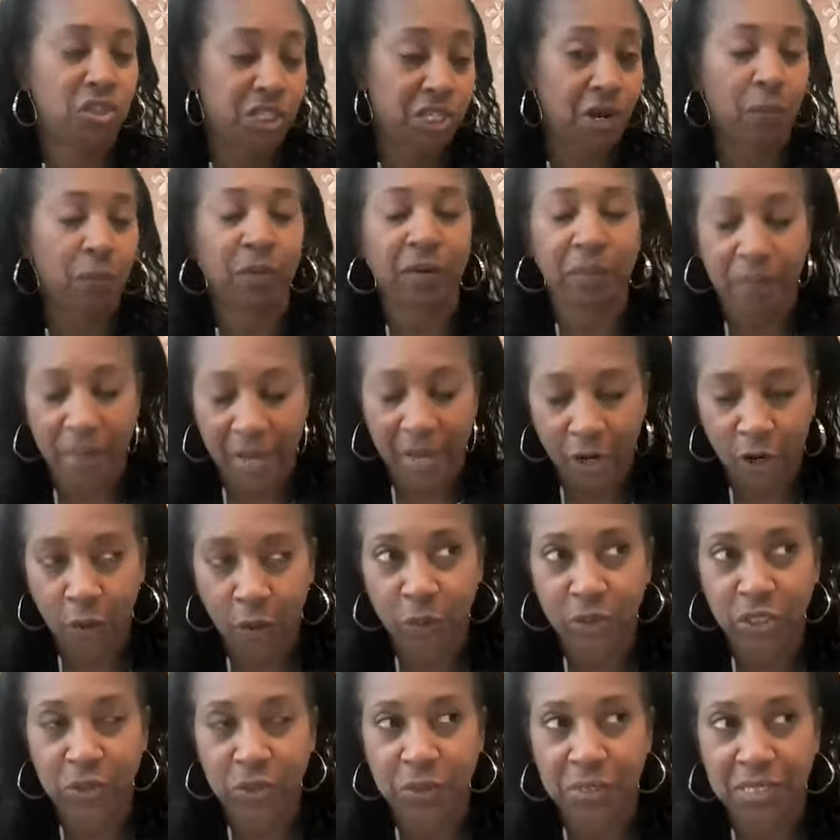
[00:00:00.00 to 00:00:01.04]
I met her
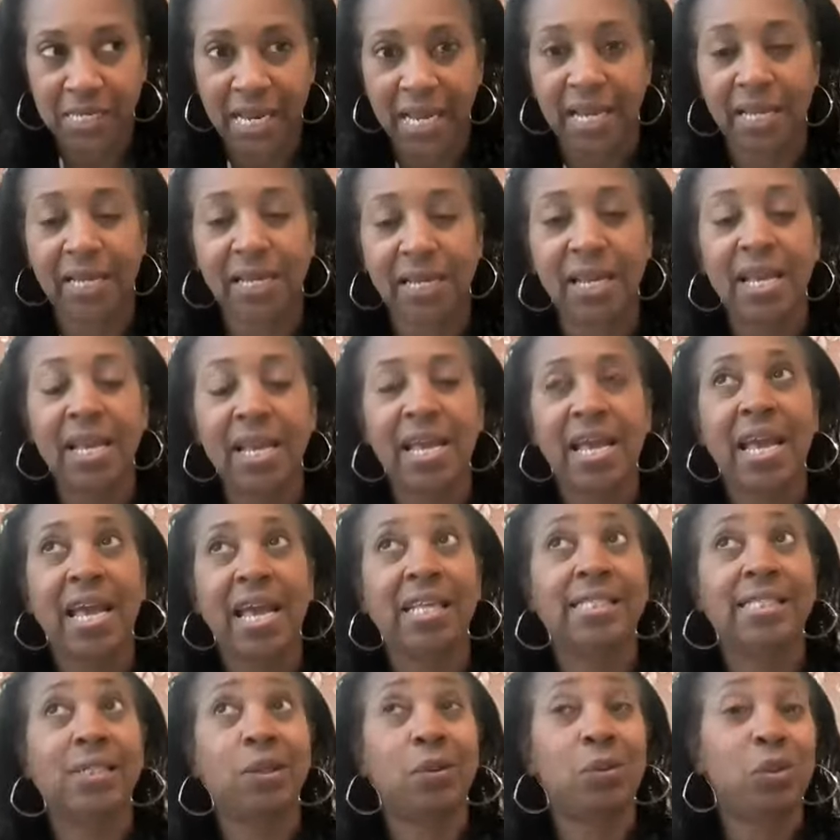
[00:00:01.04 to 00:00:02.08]
when she was 10.
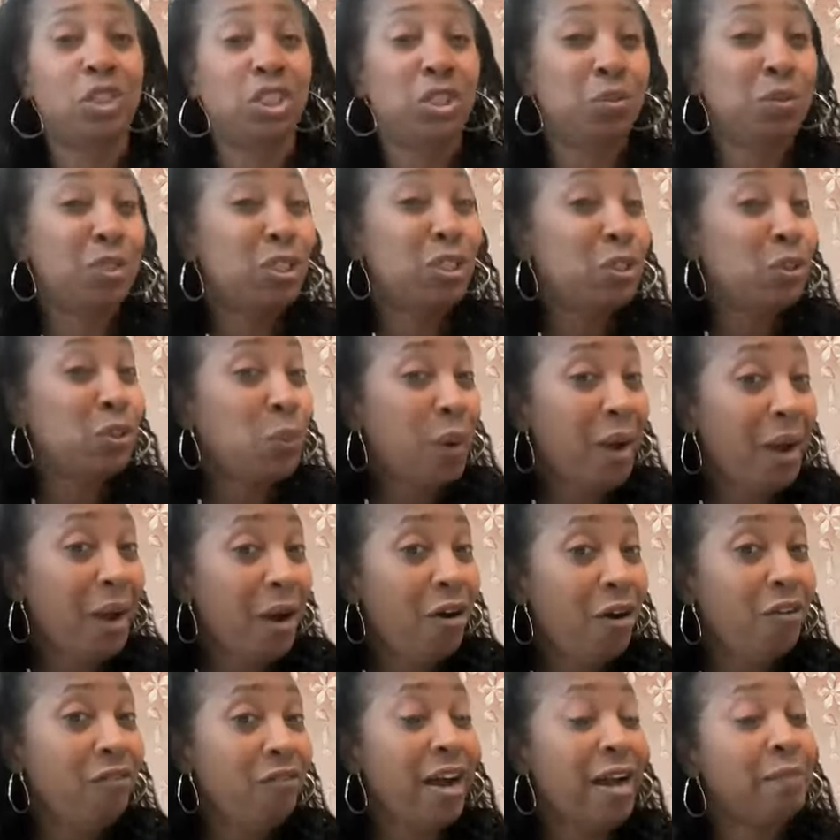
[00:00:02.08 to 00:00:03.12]
And so when she was
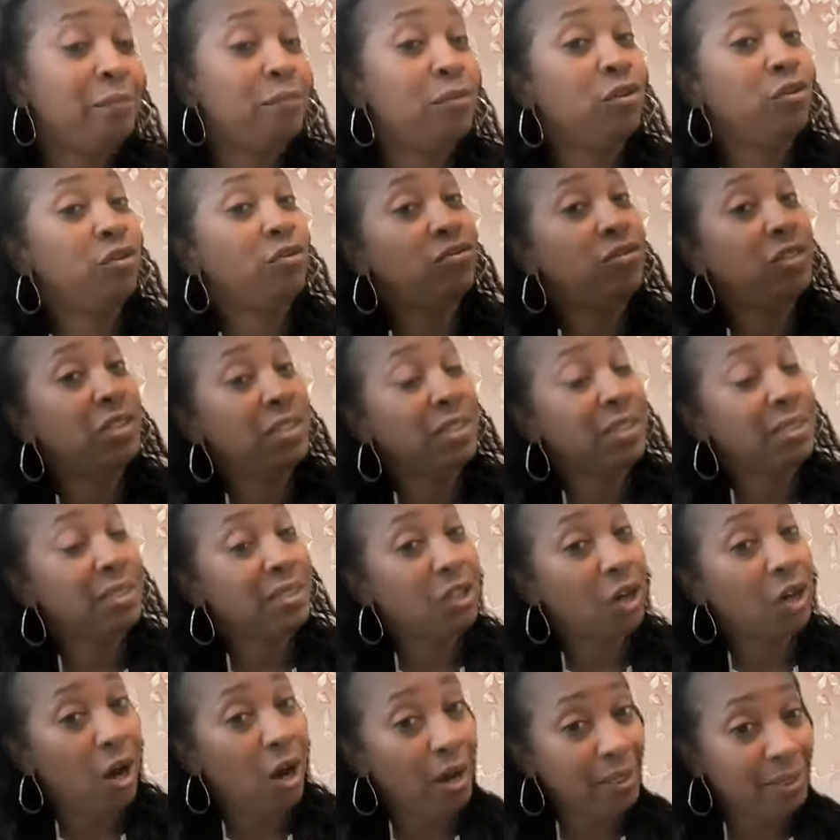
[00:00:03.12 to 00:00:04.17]
12, I moved
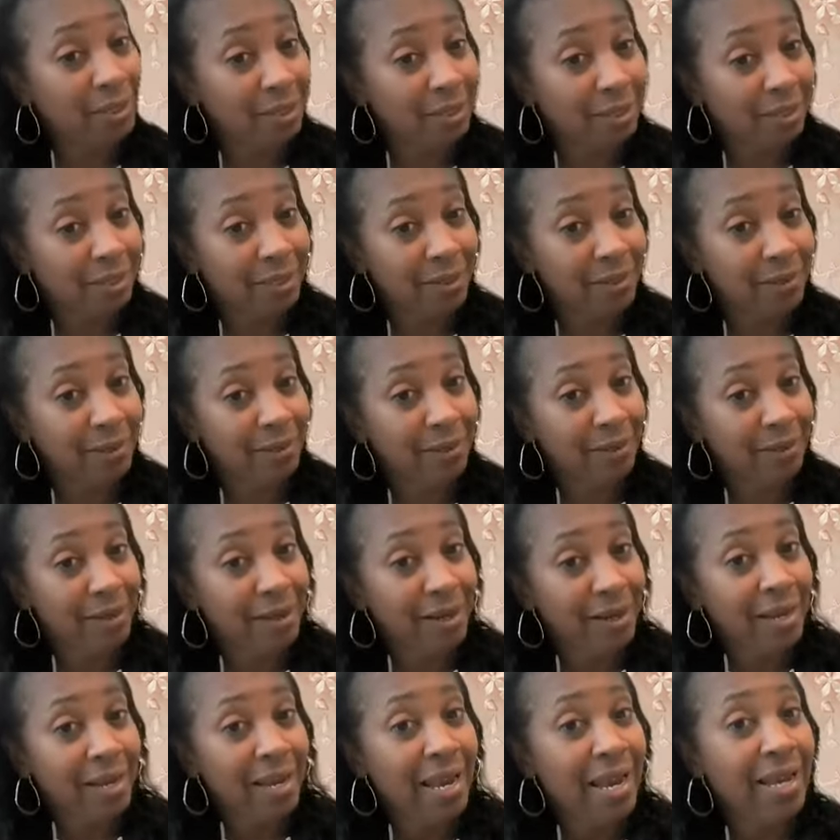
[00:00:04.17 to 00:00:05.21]
to Austin.
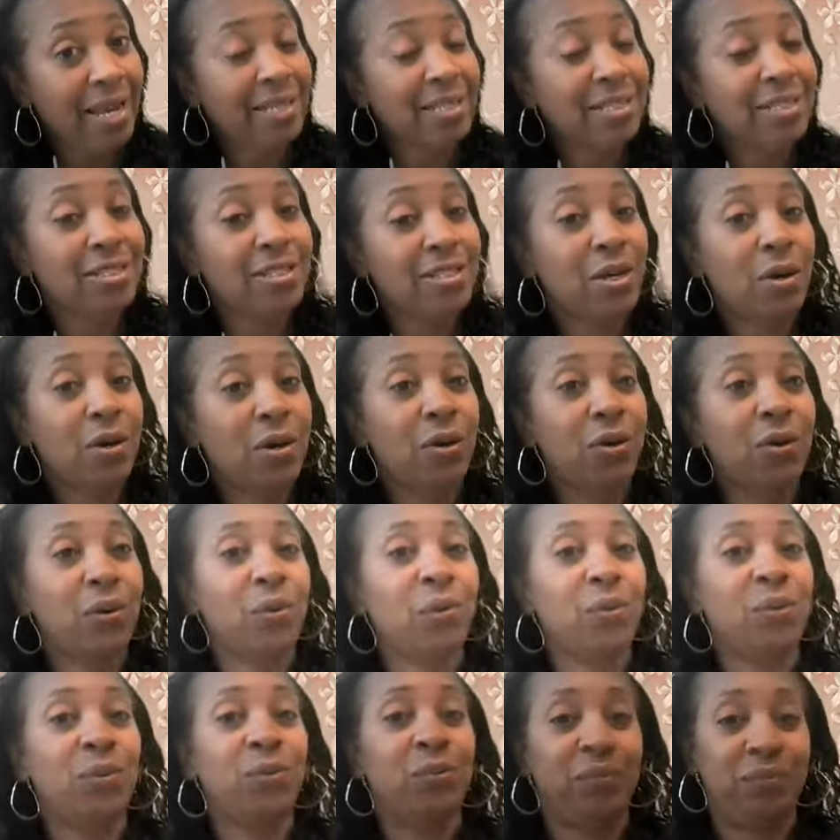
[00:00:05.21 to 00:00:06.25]
And
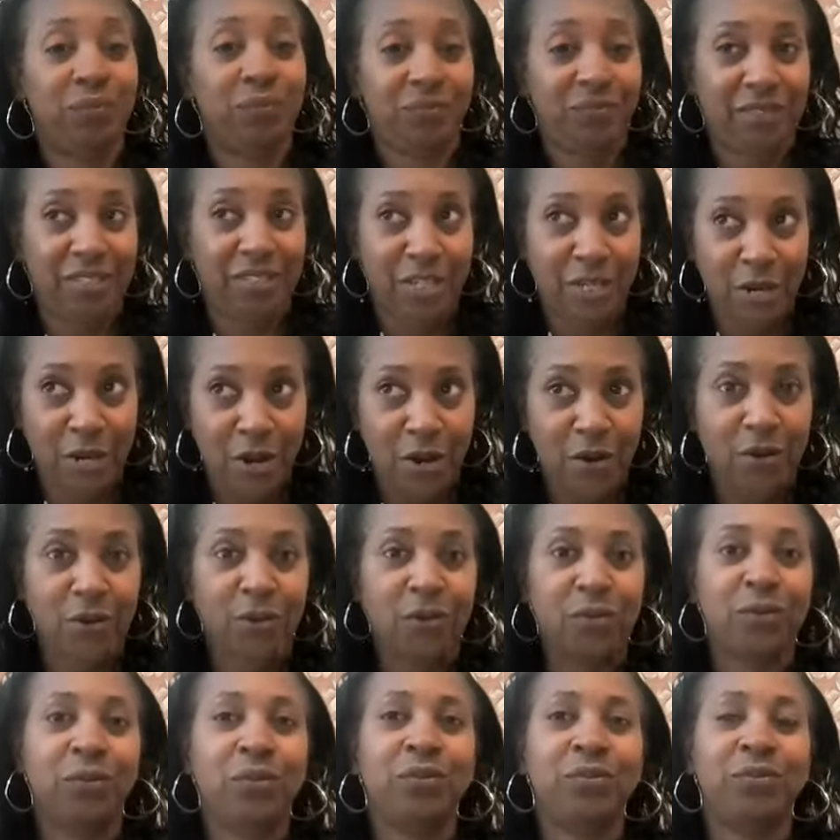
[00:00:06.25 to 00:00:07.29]
so,
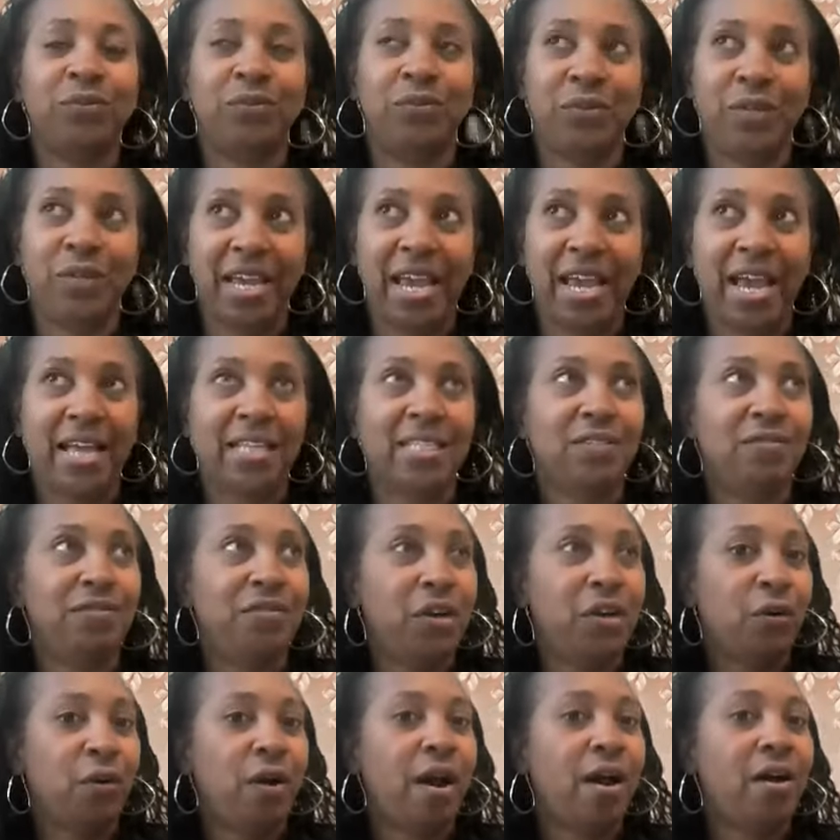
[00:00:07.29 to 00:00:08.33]
we had to
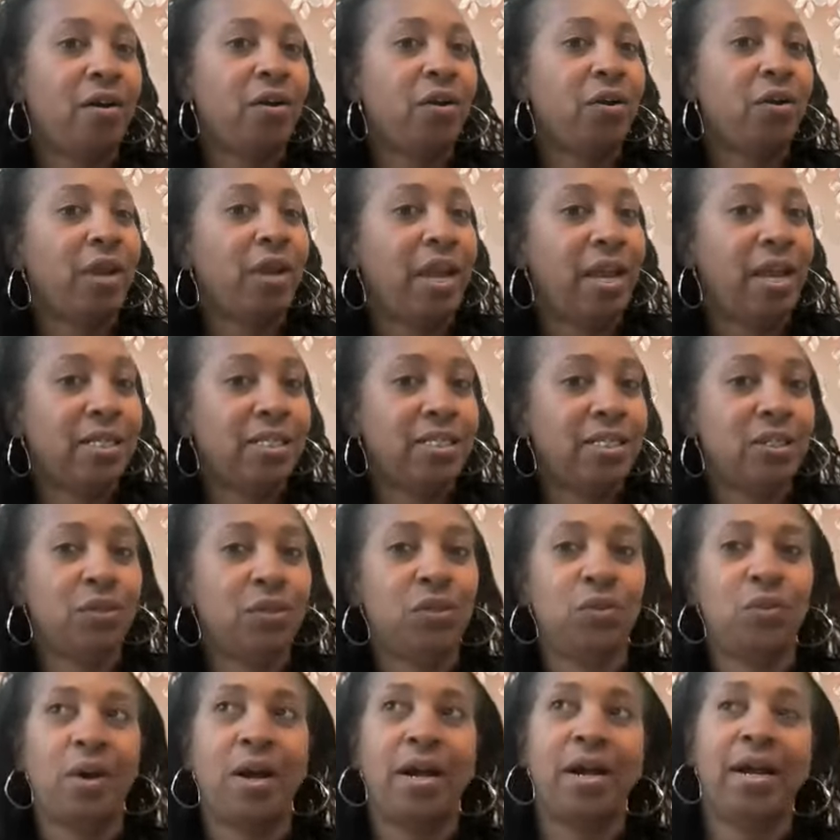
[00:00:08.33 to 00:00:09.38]
figure out, okay, so
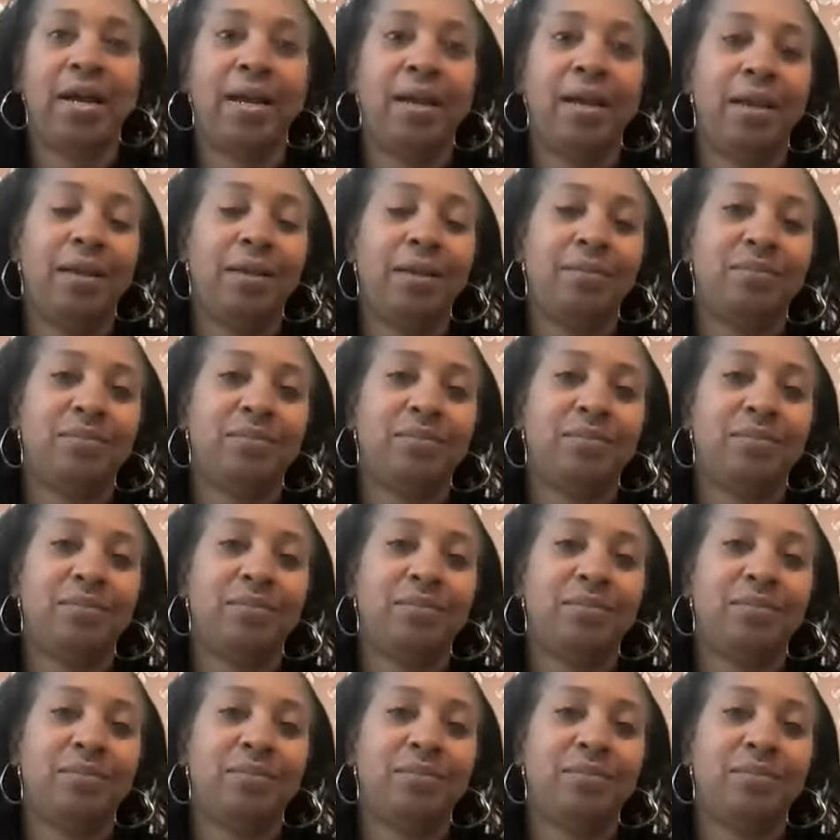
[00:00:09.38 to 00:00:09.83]
do we